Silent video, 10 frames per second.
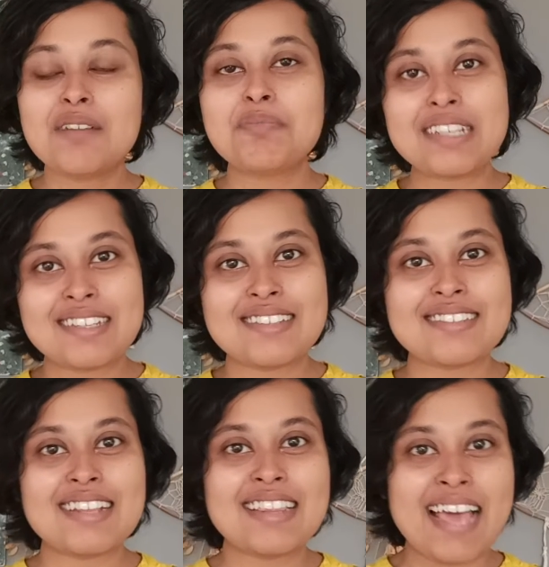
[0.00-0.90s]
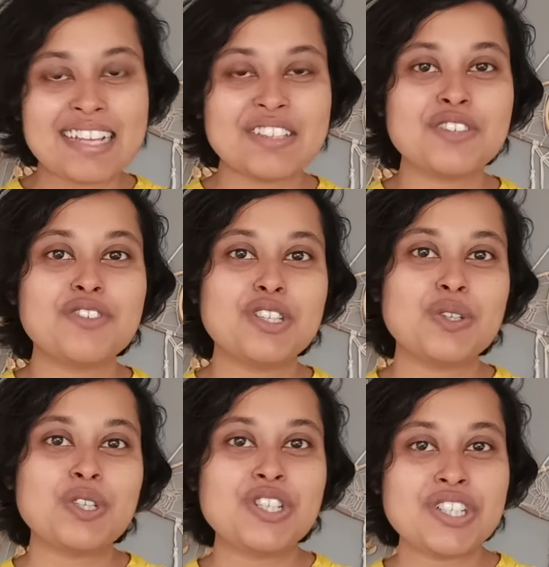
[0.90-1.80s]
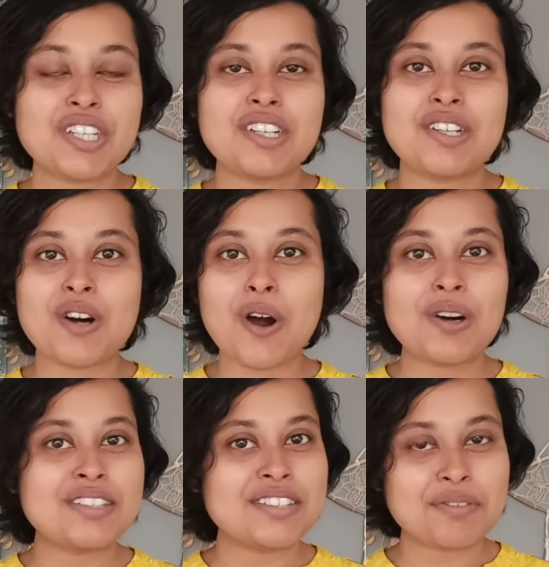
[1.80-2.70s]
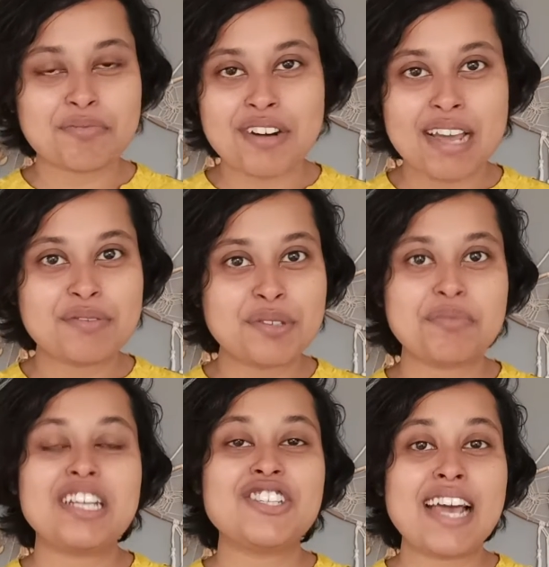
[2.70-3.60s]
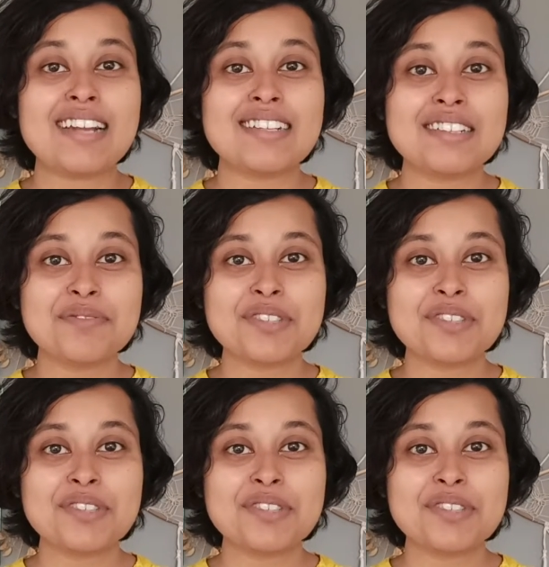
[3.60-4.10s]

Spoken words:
please like this video, share or subscribe to my channel.